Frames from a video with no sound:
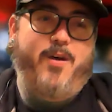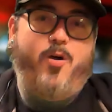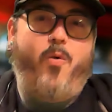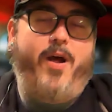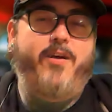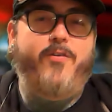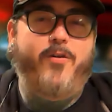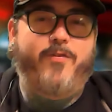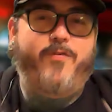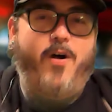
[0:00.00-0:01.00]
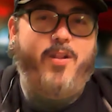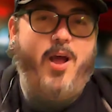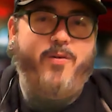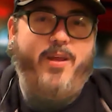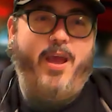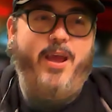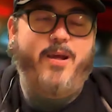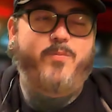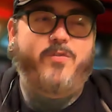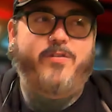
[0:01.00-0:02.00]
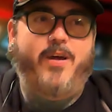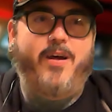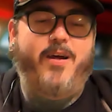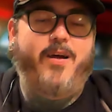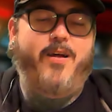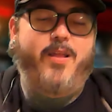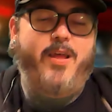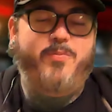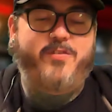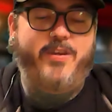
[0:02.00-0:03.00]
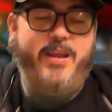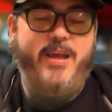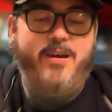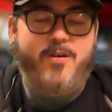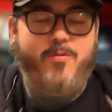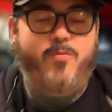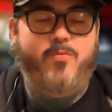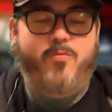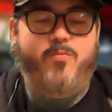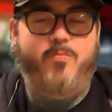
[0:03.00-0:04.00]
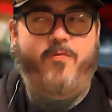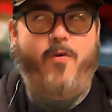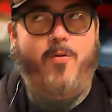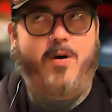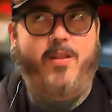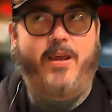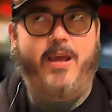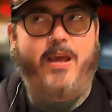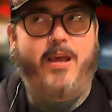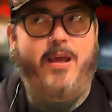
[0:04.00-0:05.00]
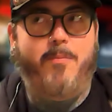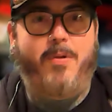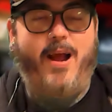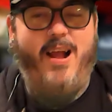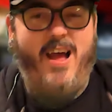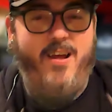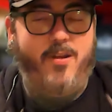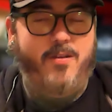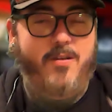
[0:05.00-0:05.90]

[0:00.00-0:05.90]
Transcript: quite a few of the Fallout games. Obsidian, formerly Black Isle.